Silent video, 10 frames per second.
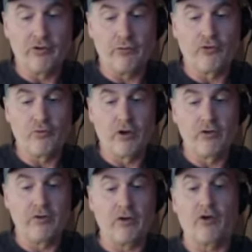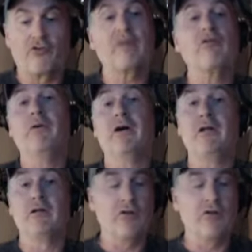It was one of the, because everybody,